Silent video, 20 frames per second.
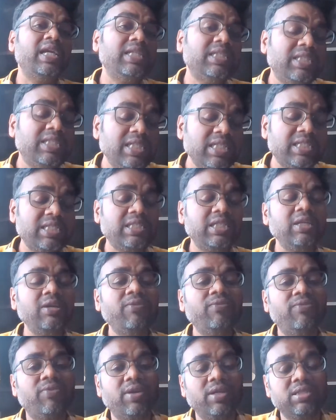
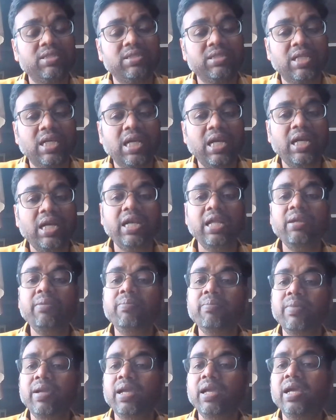existing functionality
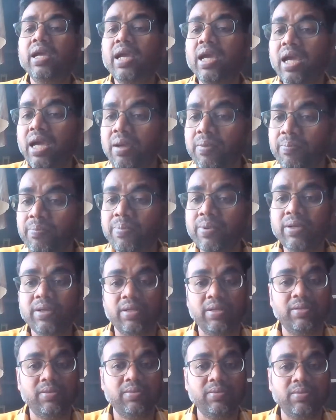may
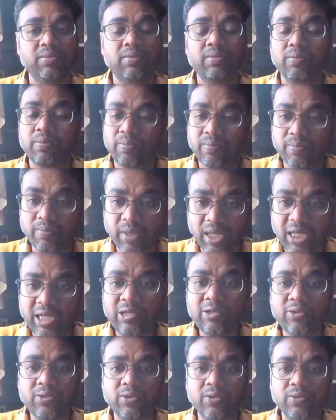hamper.
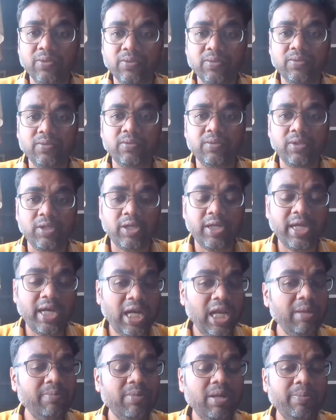Balu, you're
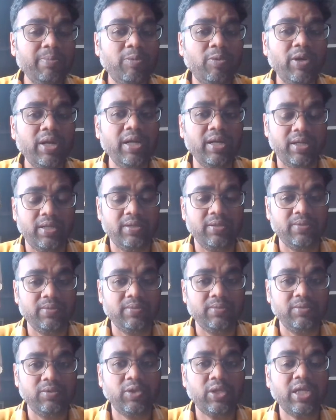getting my point.
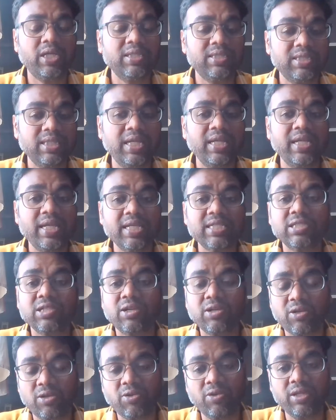You can say yes
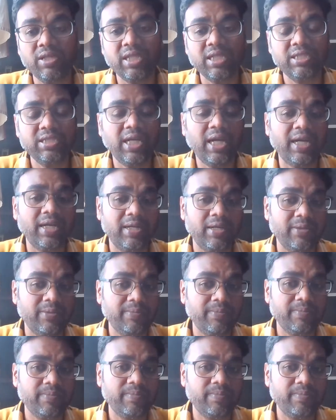or no in the chat.